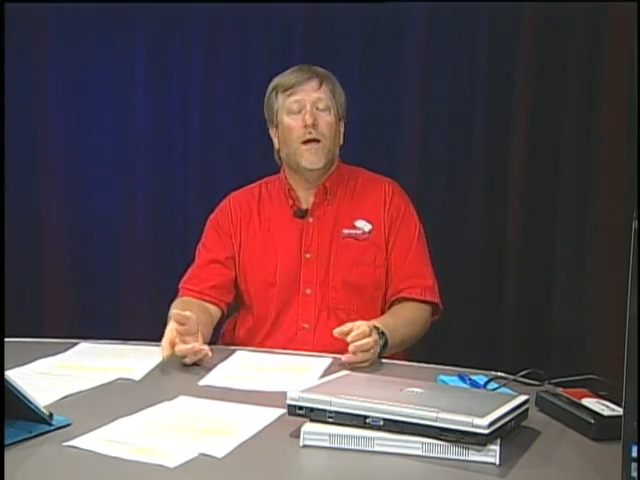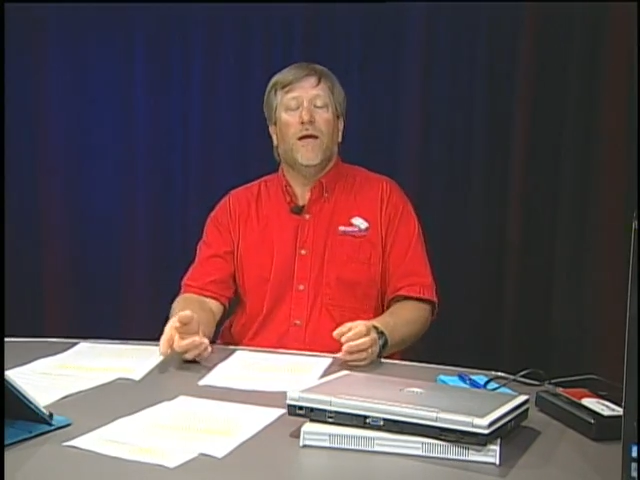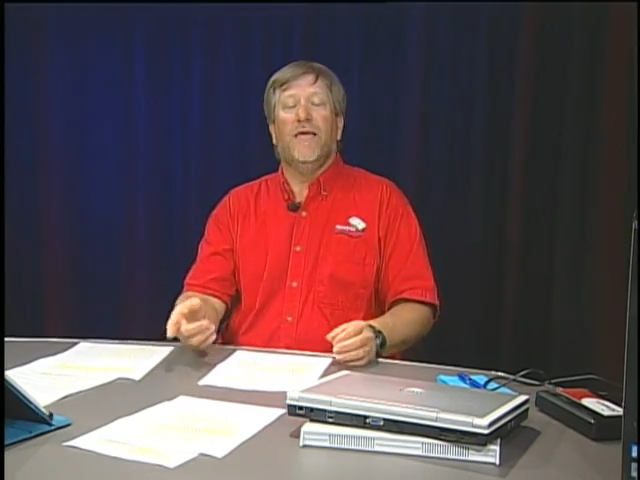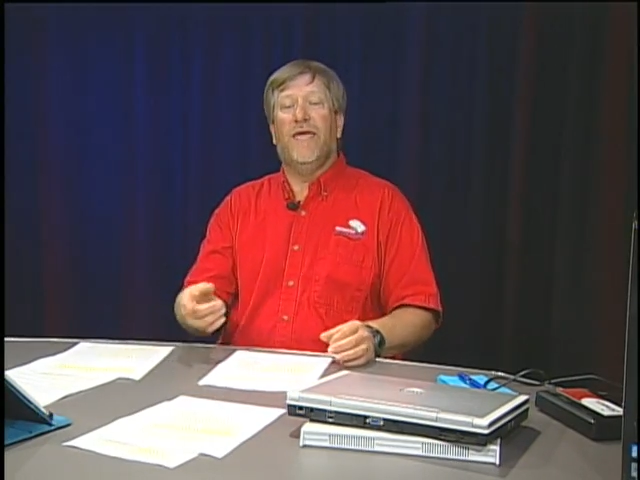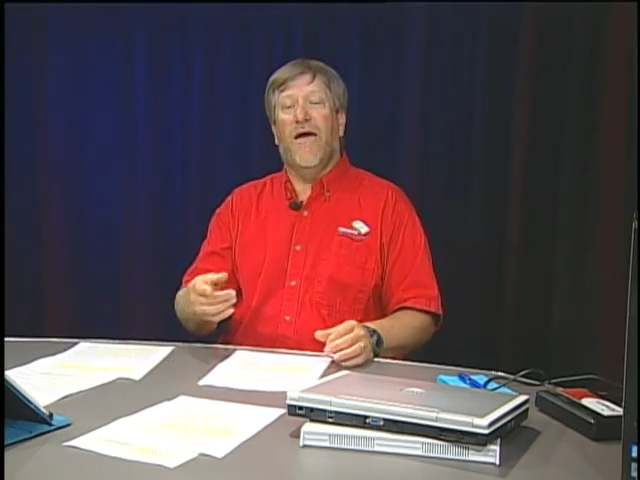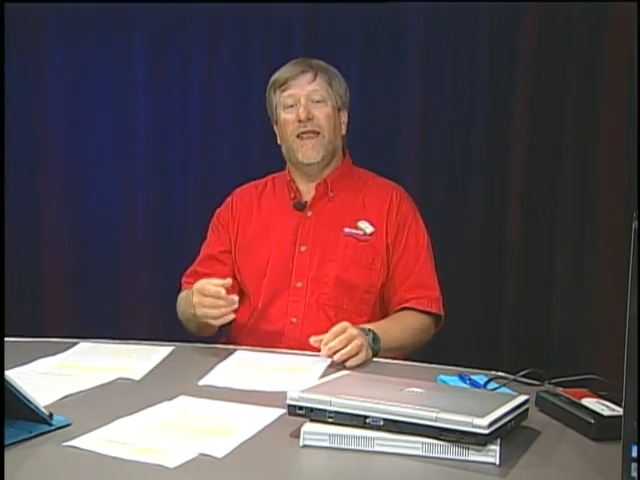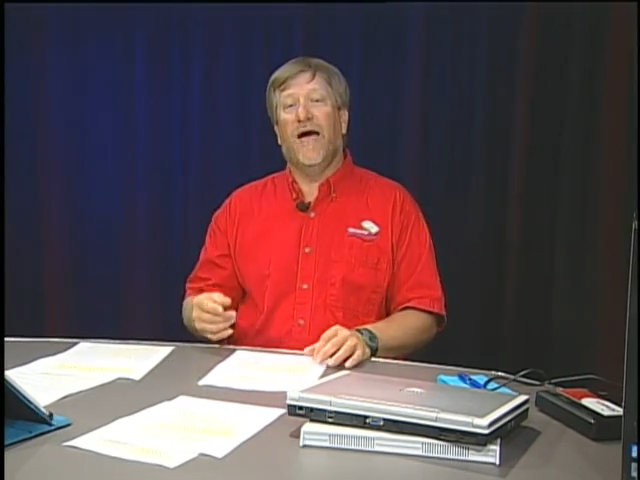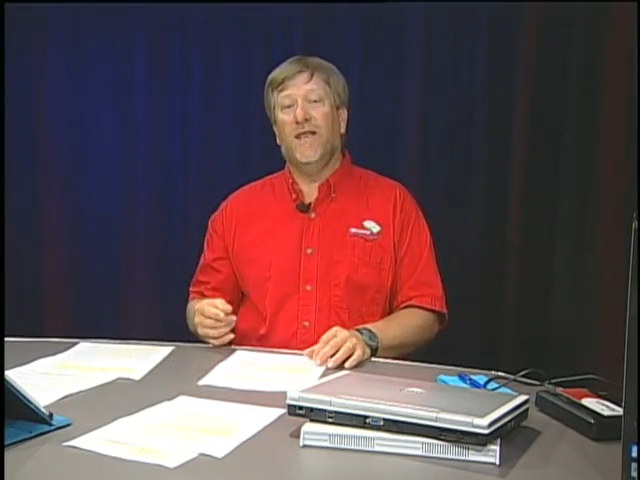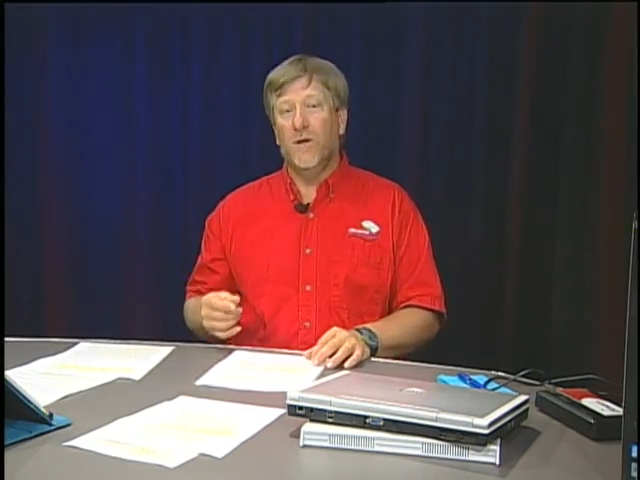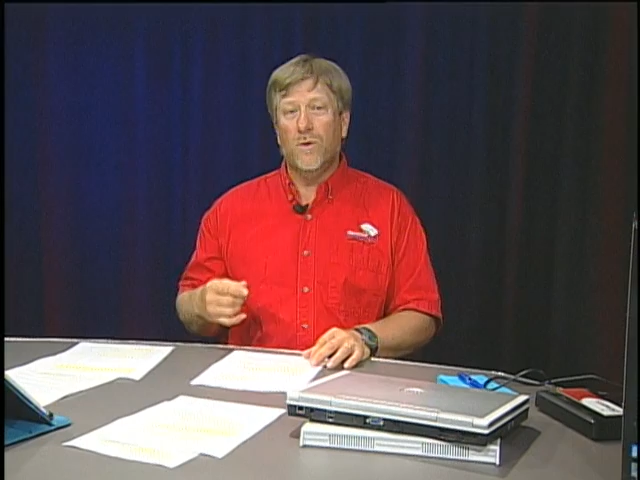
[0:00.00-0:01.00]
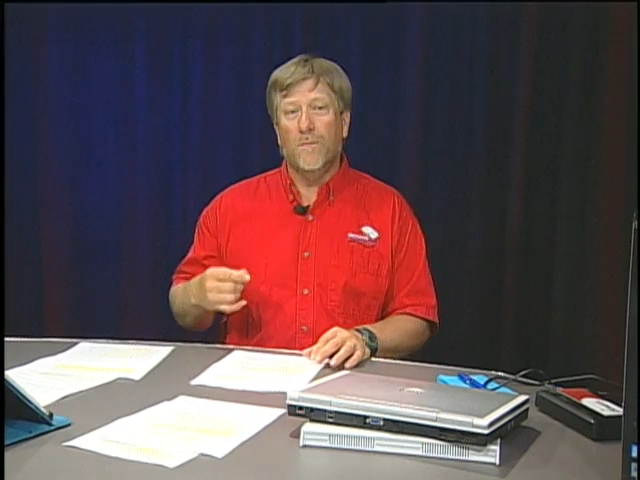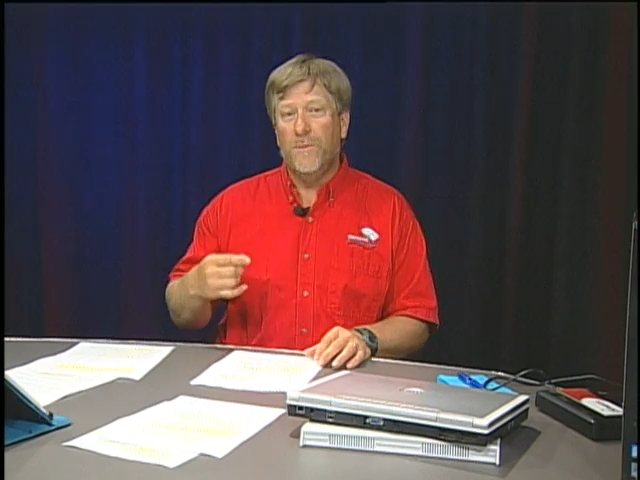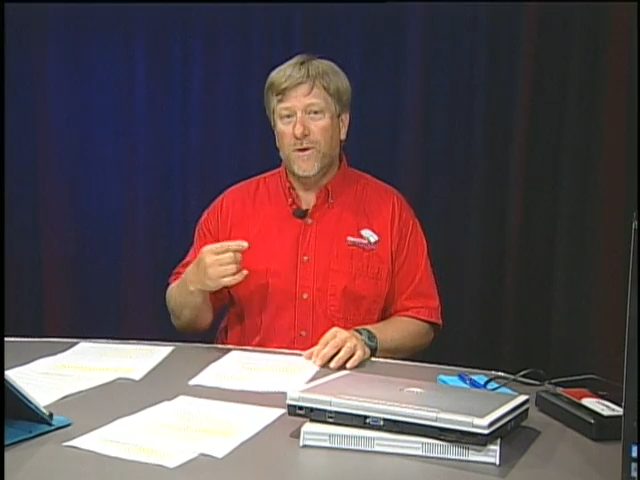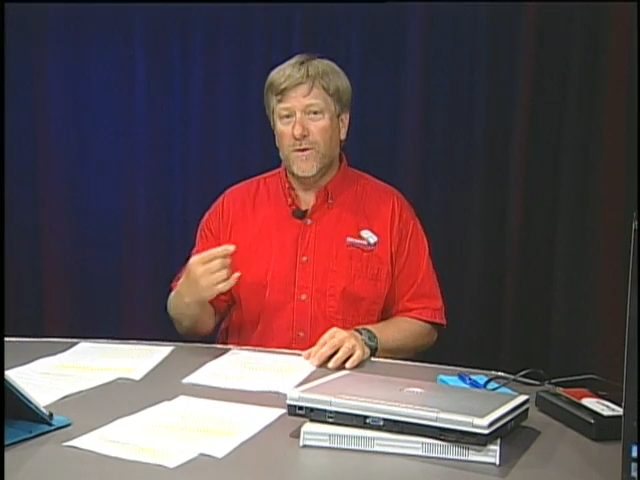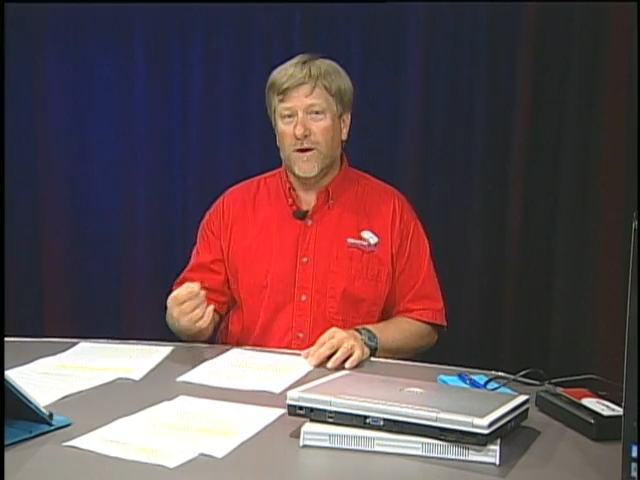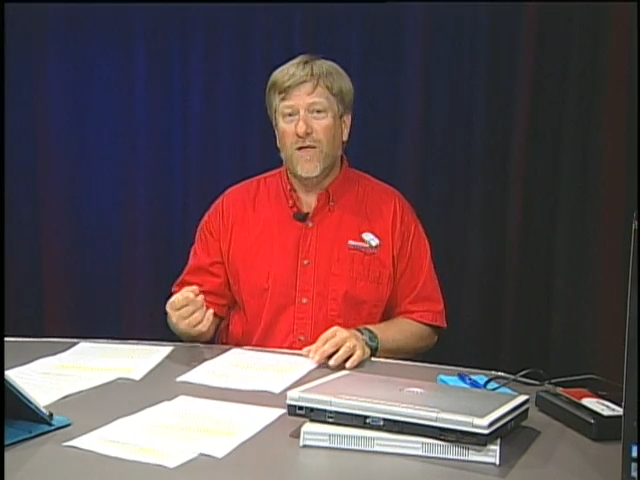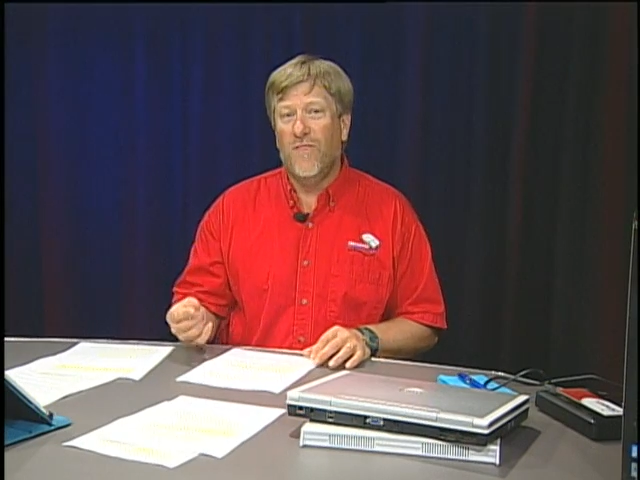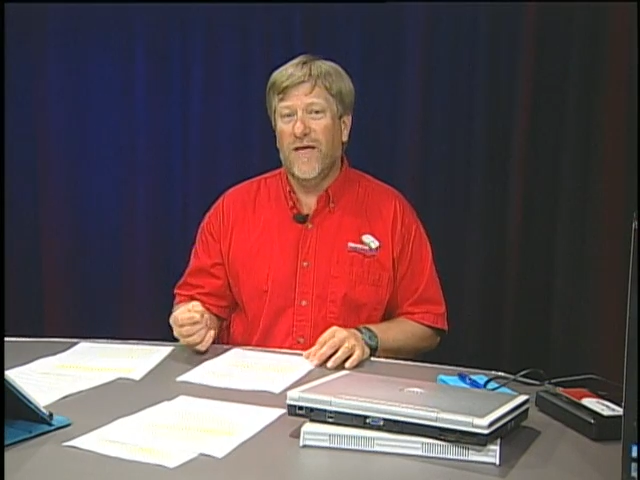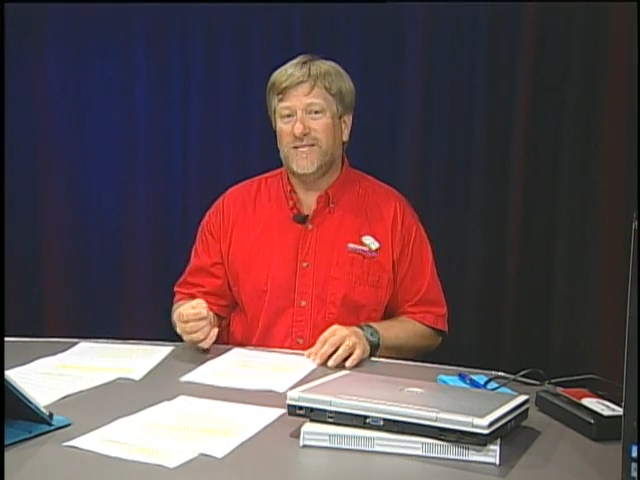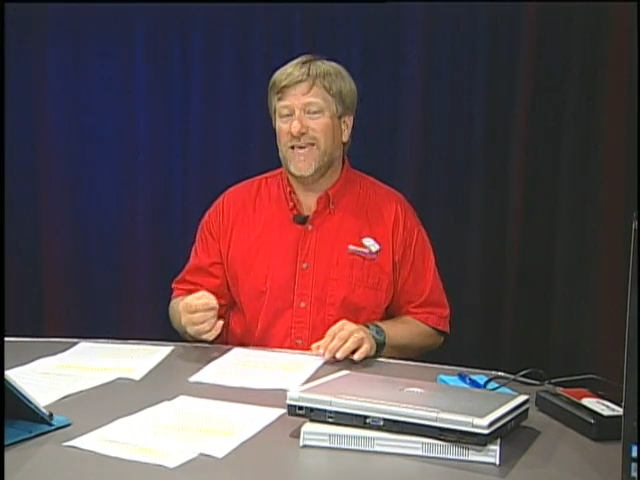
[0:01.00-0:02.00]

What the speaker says: get a new computer that's